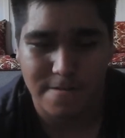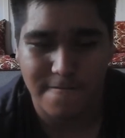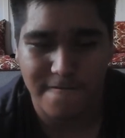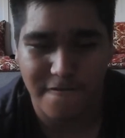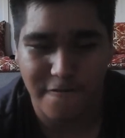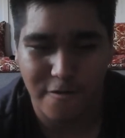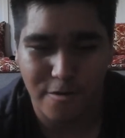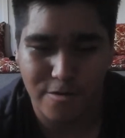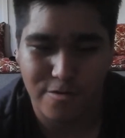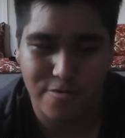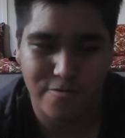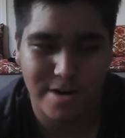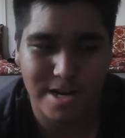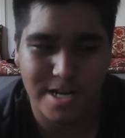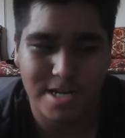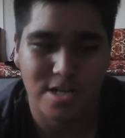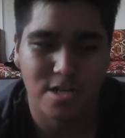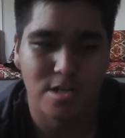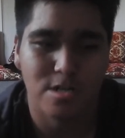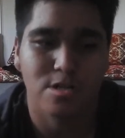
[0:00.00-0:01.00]
Ford
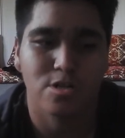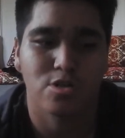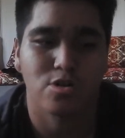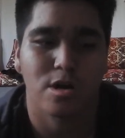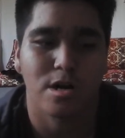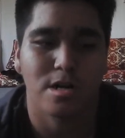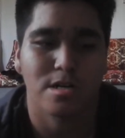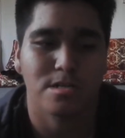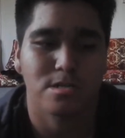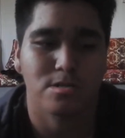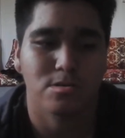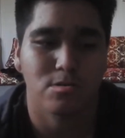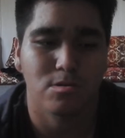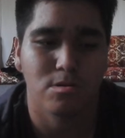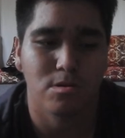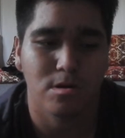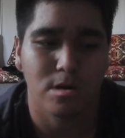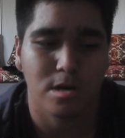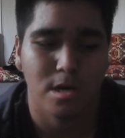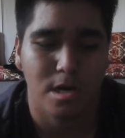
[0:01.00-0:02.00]
Ranger trucks,
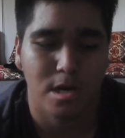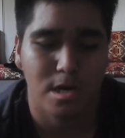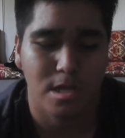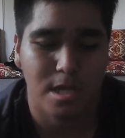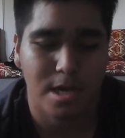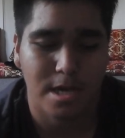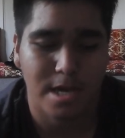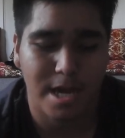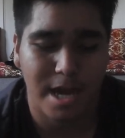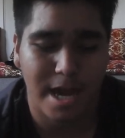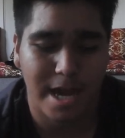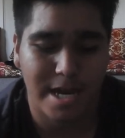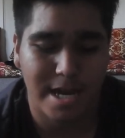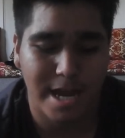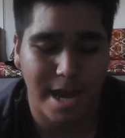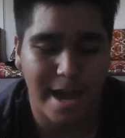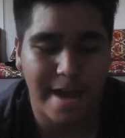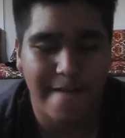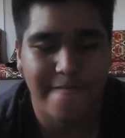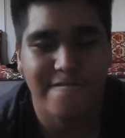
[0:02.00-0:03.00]
or an
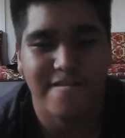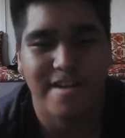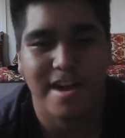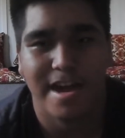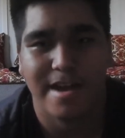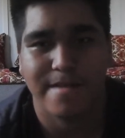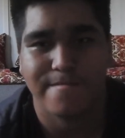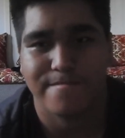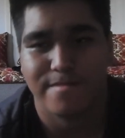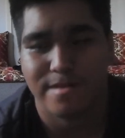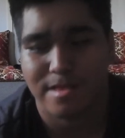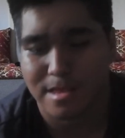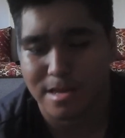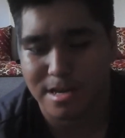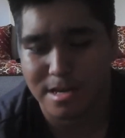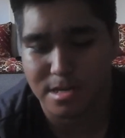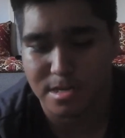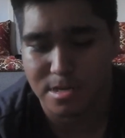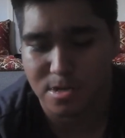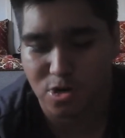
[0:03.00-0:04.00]
Afghan
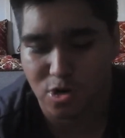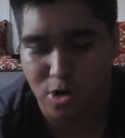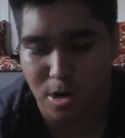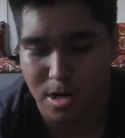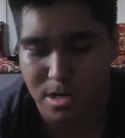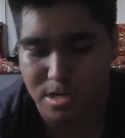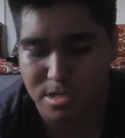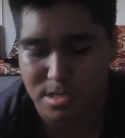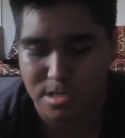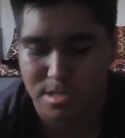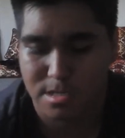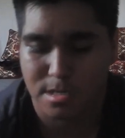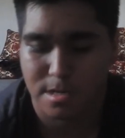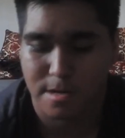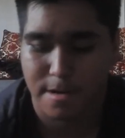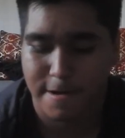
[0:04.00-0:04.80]
police trucks.